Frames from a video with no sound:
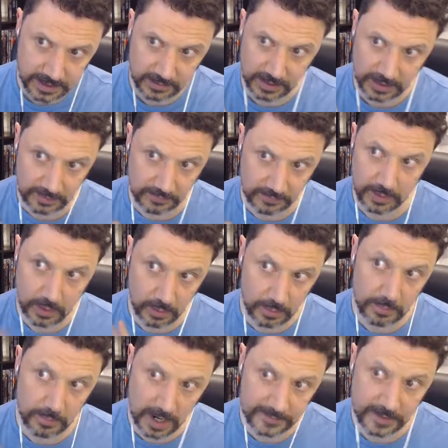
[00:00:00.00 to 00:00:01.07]
like or
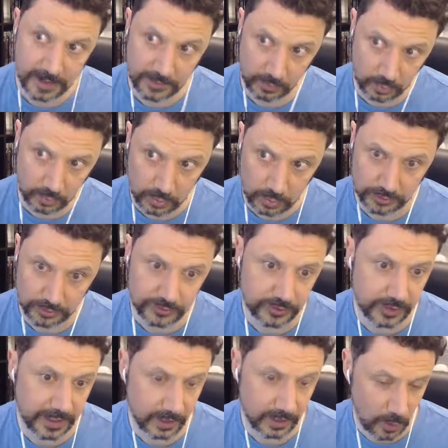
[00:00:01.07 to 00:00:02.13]
modifying the rules to
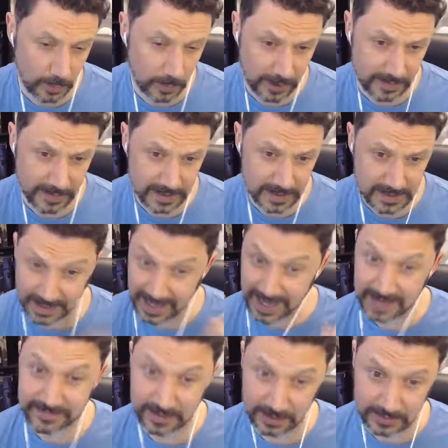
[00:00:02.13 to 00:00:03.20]
incorporate things like
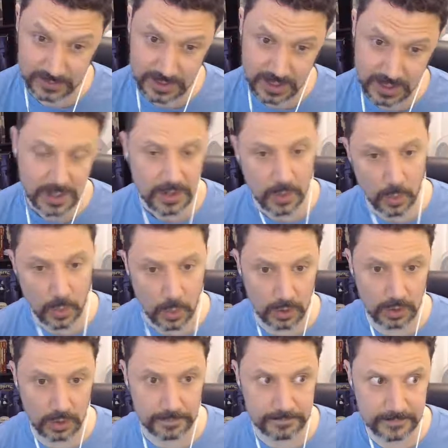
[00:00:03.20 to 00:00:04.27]
half elves
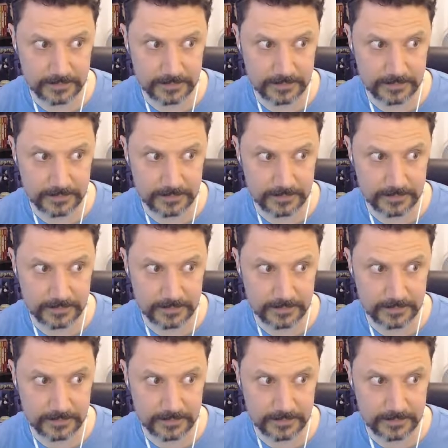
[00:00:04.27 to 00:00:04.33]
or